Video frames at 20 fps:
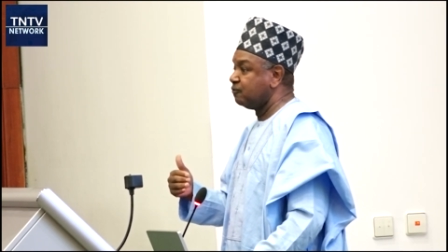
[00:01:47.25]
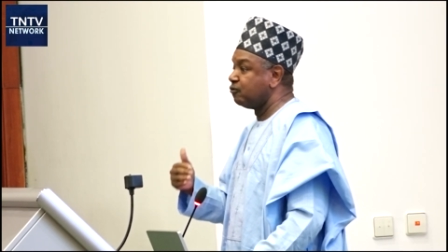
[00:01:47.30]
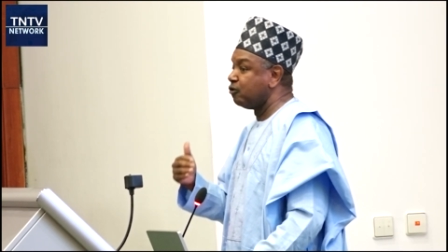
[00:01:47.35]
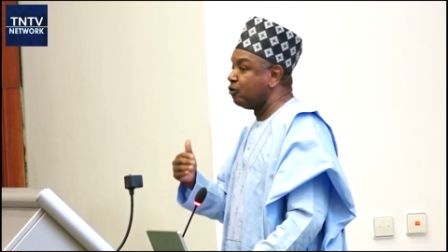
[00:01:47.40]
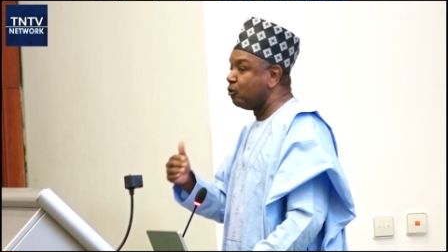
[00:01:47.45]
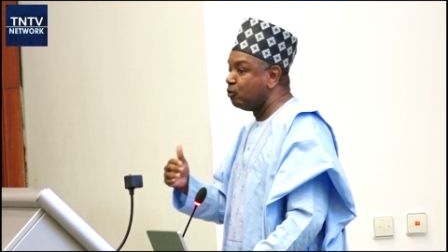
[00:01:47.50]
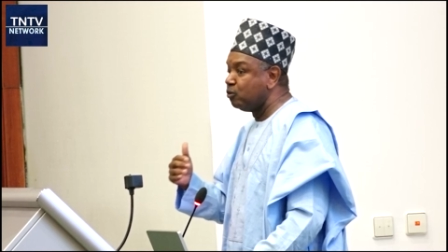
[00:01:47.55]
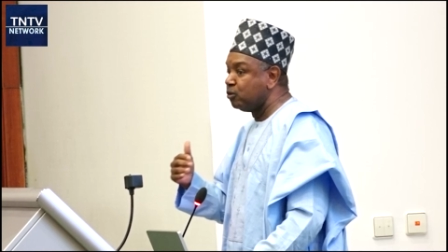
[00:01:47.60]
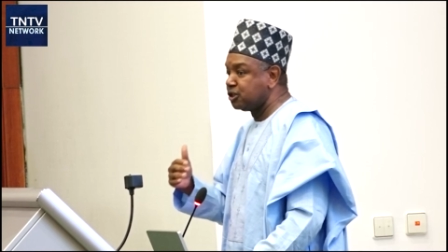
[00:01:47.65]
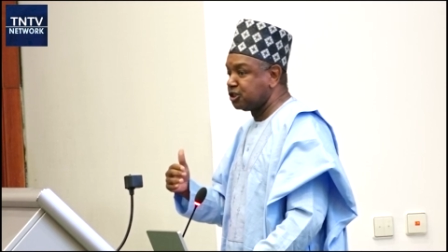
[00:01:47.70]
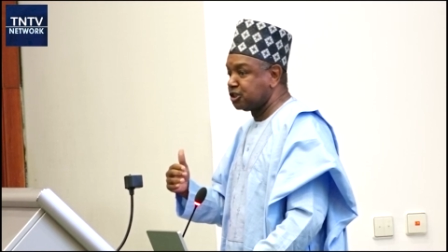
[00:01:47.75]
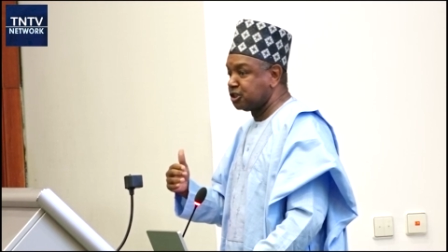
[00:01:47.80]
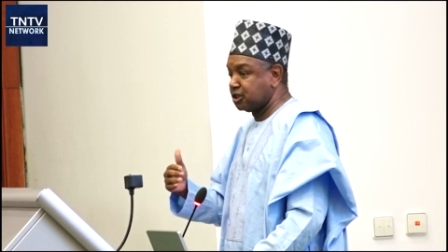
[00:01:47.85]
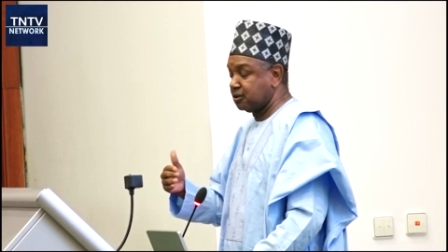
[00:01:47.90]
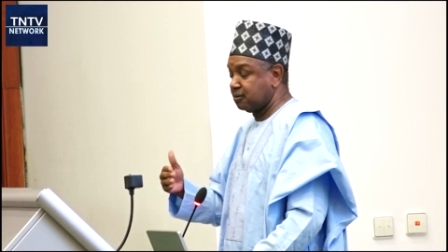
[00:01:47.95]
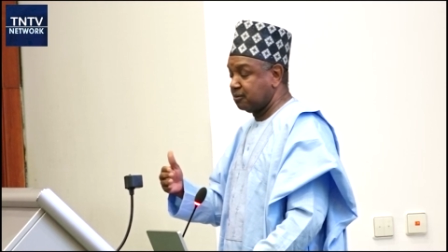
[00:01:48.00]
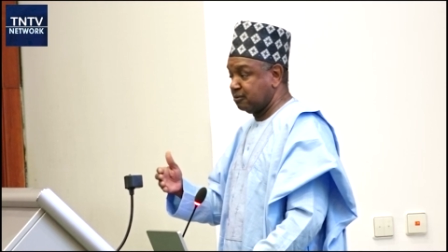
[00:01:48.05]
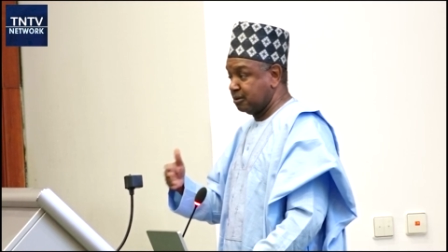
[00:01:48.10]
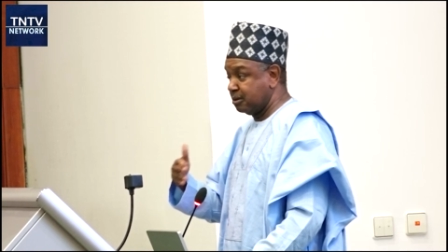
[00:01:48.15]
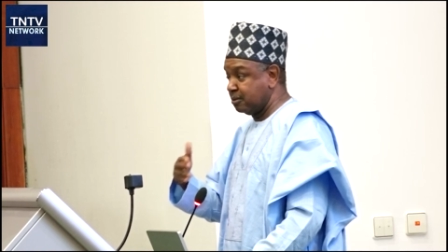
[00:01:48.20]
for which
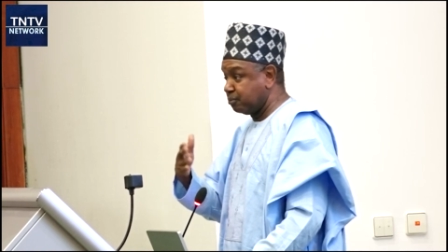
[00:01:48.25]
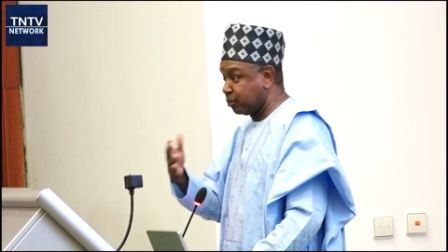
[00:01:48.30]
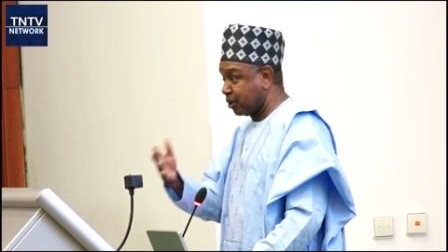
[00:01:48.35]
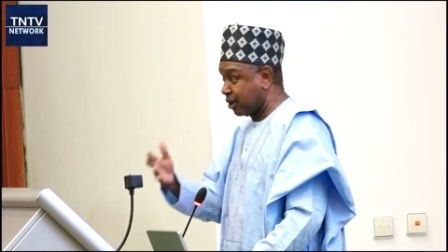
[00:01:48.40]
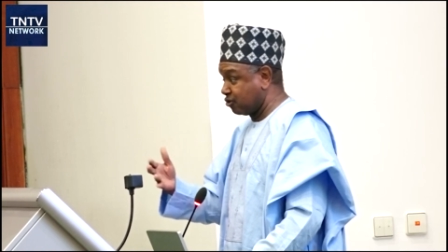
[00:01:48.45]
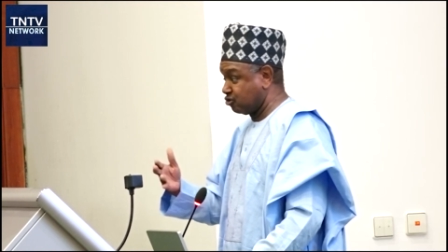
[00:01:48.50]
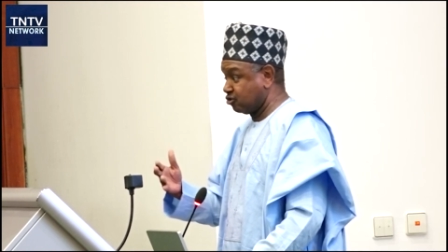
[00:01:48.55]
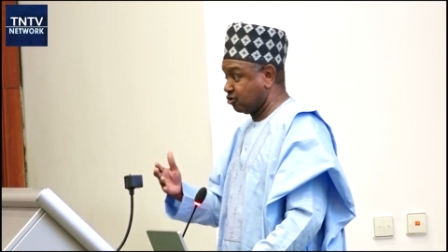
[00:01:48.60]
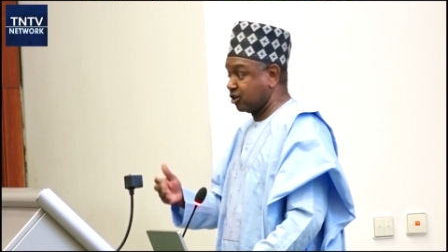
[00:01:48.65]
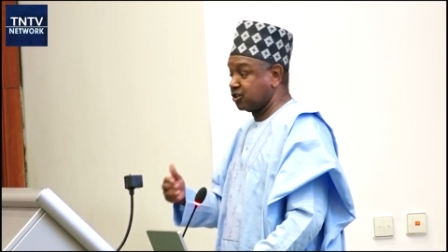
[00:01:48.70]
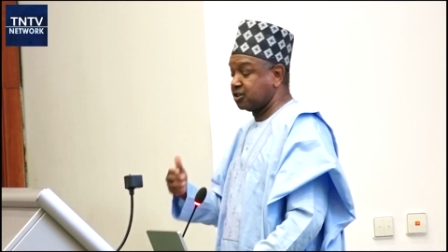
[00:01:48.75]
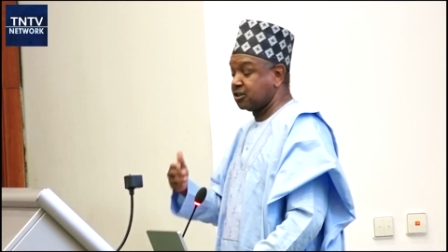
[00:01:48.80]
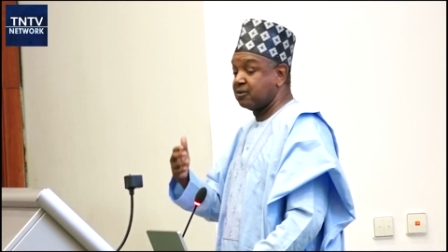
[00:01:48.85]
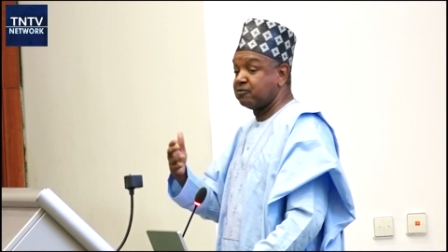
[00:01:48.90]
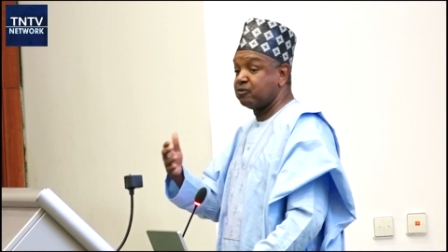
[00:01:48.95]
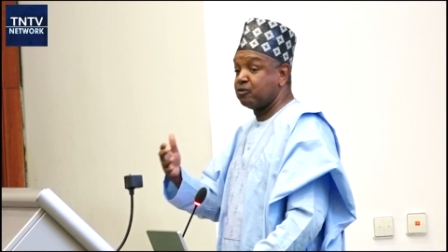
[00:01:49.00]
infrastructure,